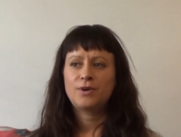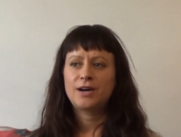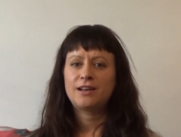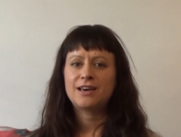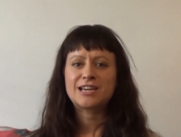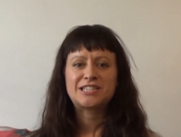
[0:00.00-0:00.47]

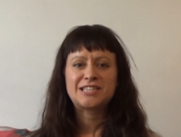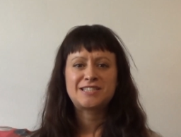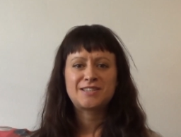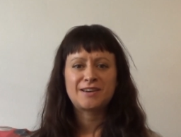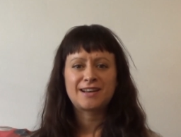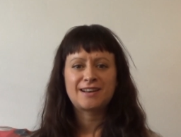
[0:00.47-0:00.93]
well, I actually
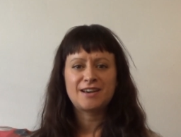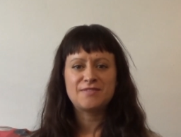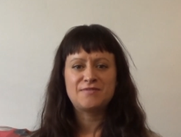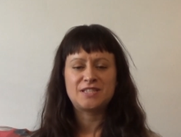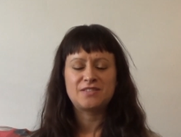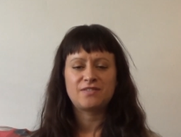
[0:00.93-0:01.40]
started
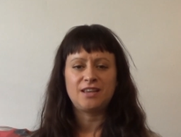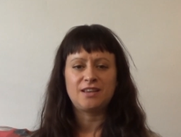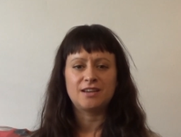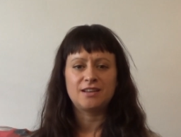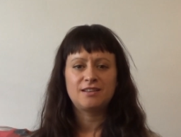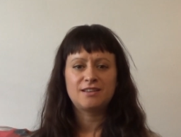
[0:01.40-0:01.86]
life as a
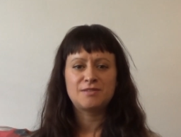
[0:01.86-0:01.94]
vegan.